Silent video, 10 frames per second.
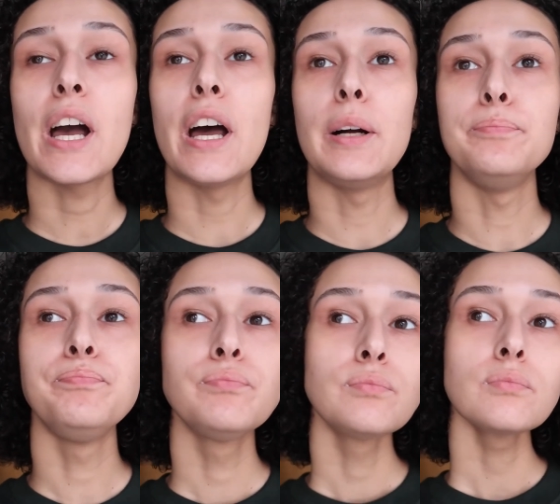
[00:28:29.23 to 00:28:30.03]

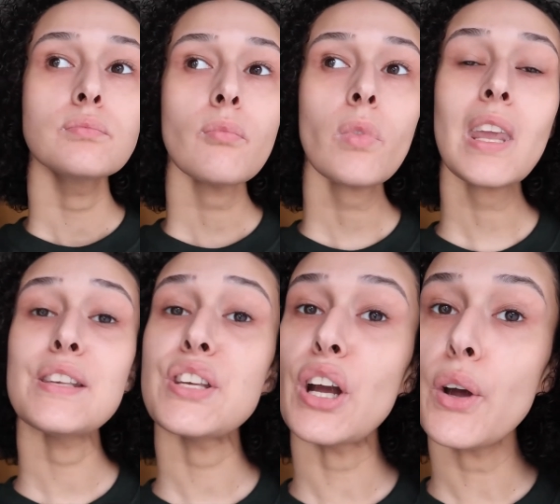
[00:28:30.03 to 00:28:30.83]
Um,
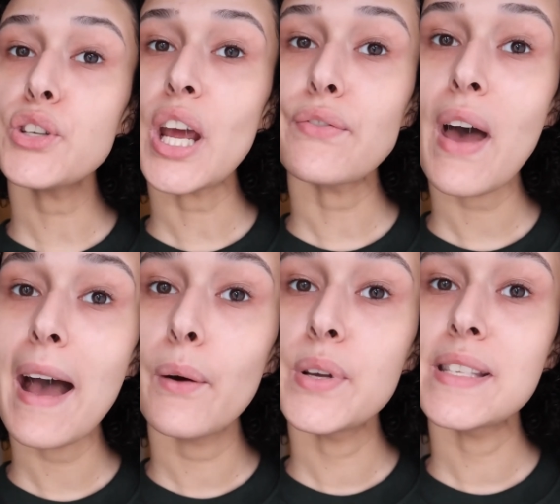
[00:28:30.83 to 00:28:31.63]
so yeah, go check that
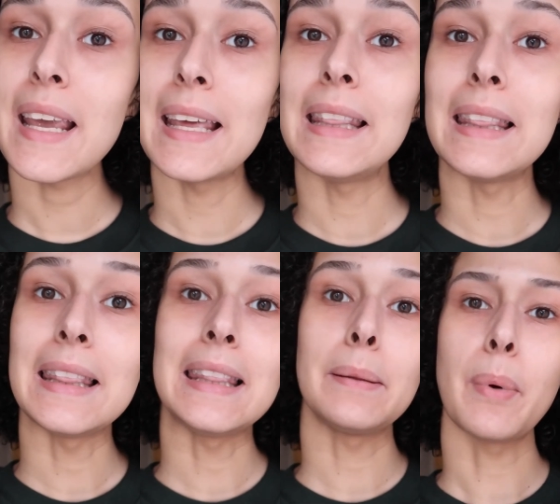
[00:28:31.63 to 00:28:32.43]
out. It's
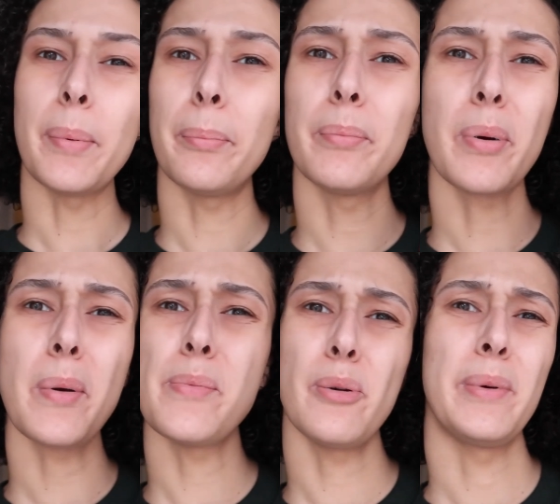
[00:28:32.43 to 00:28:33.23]
in,
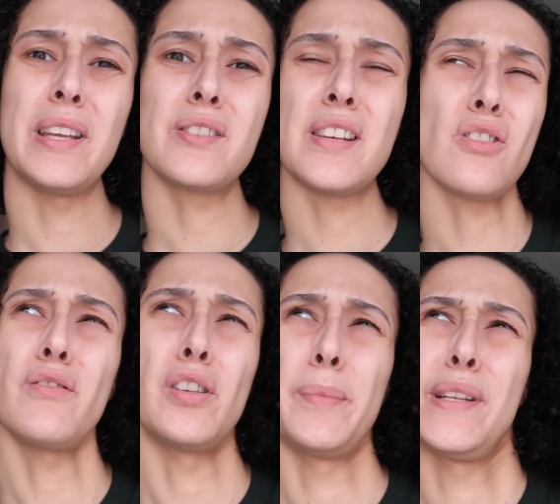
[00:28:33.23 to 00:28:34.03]
probably be on my, it's
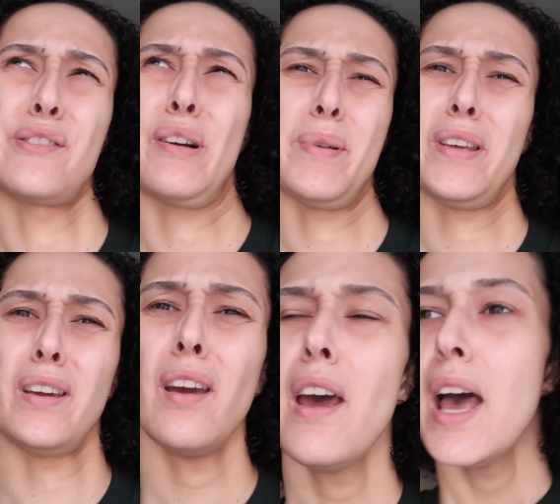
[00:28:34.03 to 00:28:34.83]
already on my Instagram, I
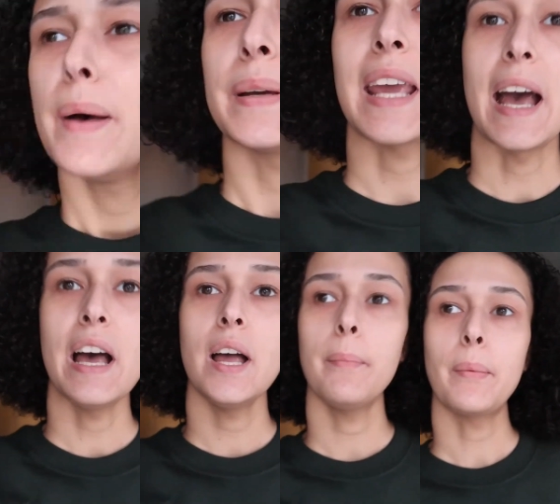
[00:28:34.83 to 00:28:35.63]
think. But yeah,
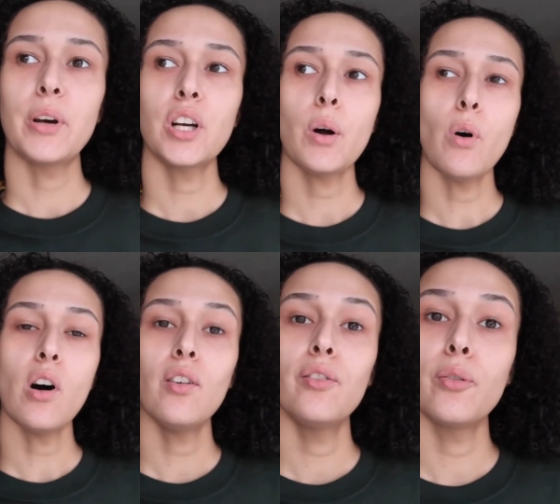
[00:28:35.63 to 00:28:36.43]
um, I'm going to go
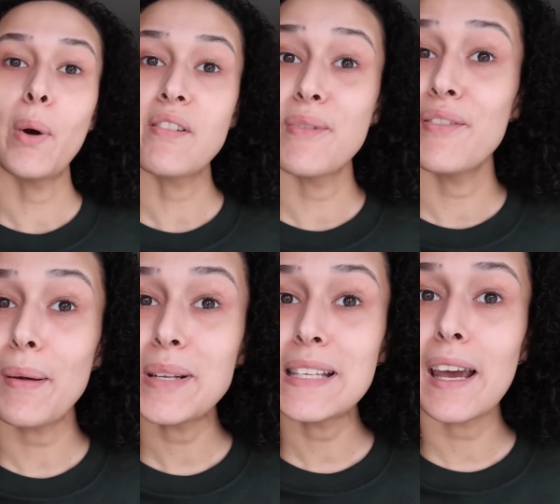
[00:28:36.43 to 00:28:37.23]
off, wait for my
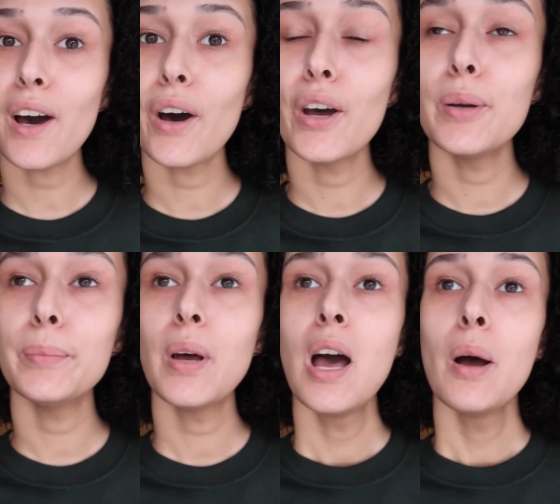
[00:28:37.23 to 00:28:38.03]
family to get
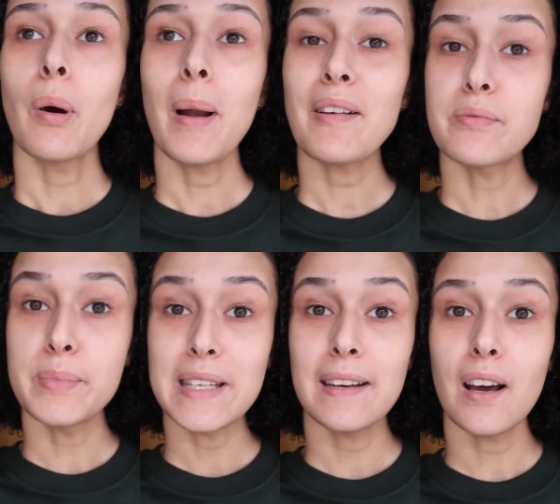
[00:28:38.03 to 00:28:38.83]
home, probably have
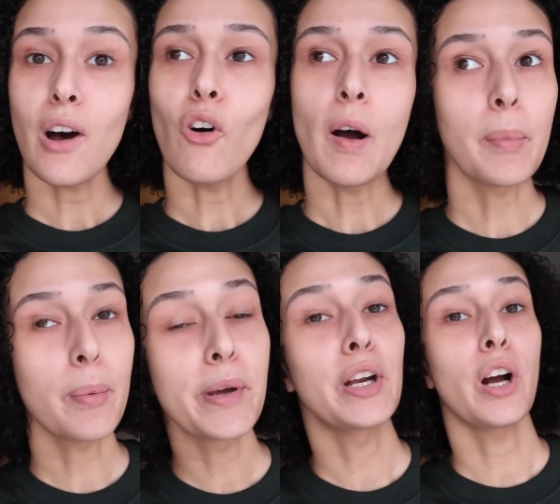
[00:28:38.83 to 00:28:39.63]
some dinner, or I'm
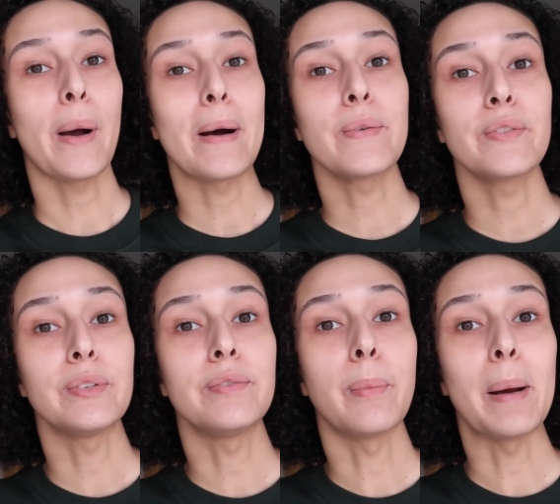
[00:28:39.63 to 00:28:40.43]
probably going to go out
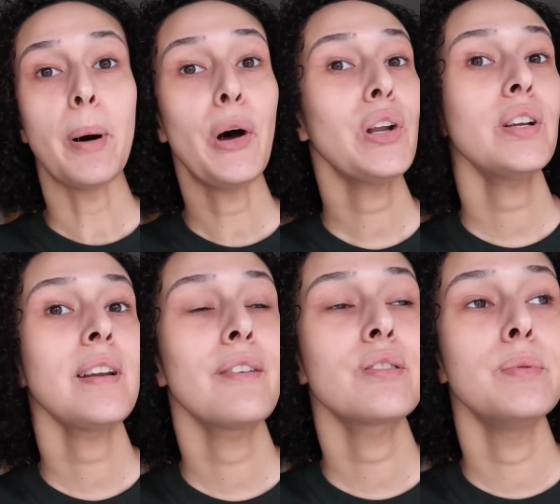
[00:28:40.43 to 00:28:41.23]
with my partner and
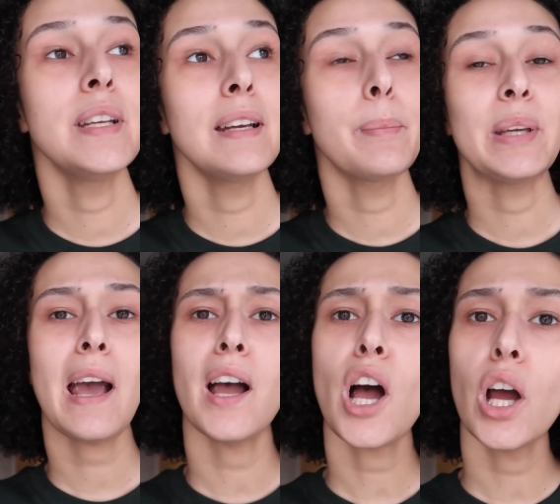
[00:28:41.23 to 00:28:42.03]
have some dinner. But
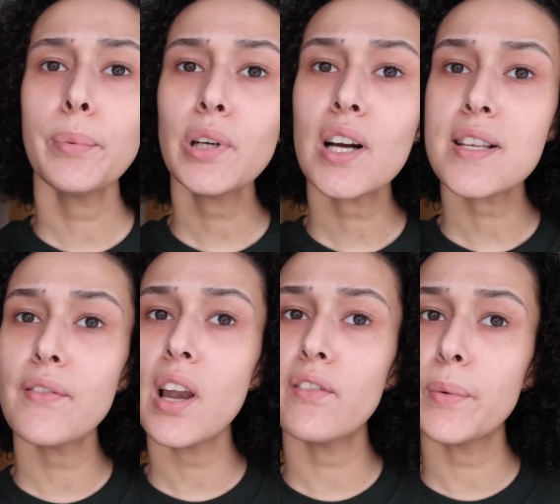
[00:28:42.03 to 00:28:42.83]
yeah, I hope you guys
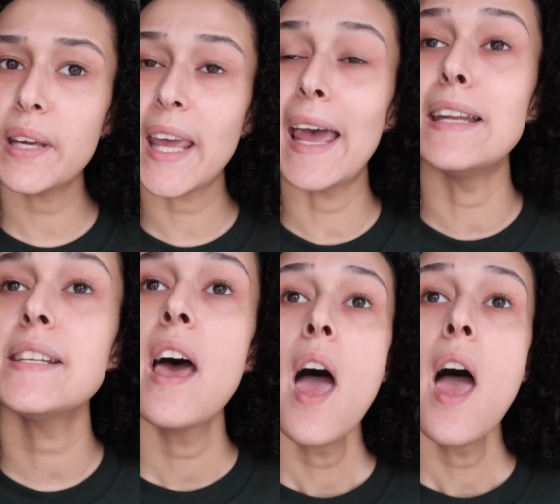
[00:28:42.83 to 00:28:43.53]
have a lovely weekend.